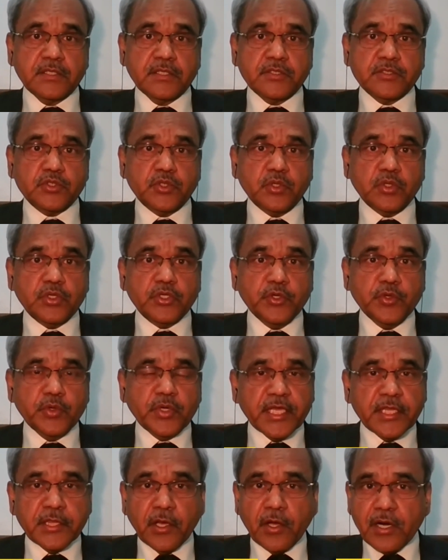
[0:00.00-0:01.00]
So you
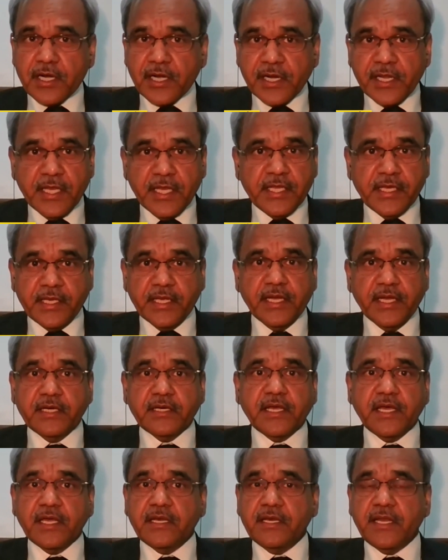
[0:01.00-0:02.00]
cannot really,
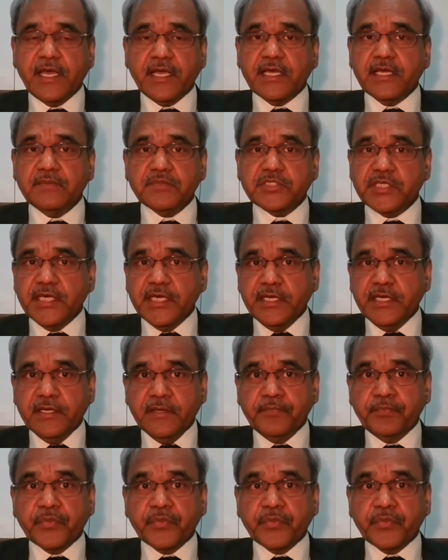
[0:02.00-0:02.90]
and like I'm saying,